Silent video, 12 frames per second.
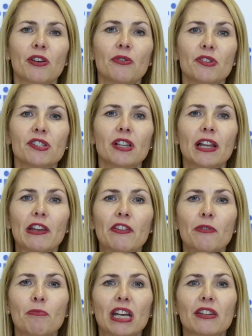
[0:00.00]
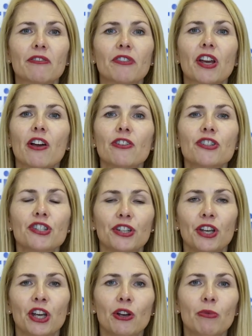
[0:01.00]
across the length and breadth of the country.
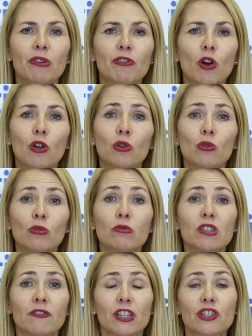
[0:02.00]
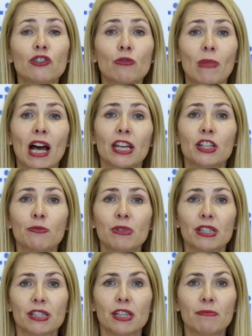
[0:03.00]
We've got local divisional
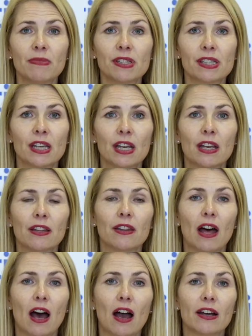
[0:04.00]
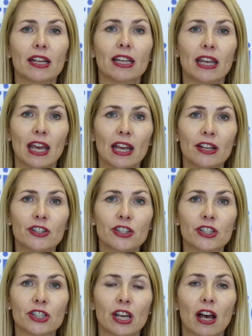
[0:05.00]
management teams that are
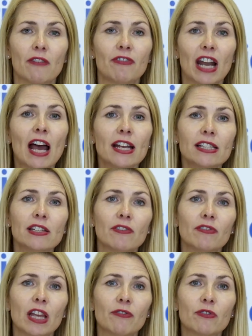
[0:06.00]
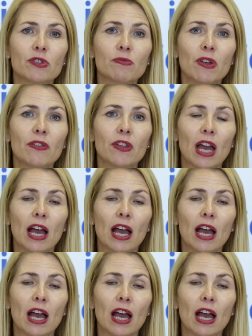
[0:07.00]
engaged at a variety of levels with the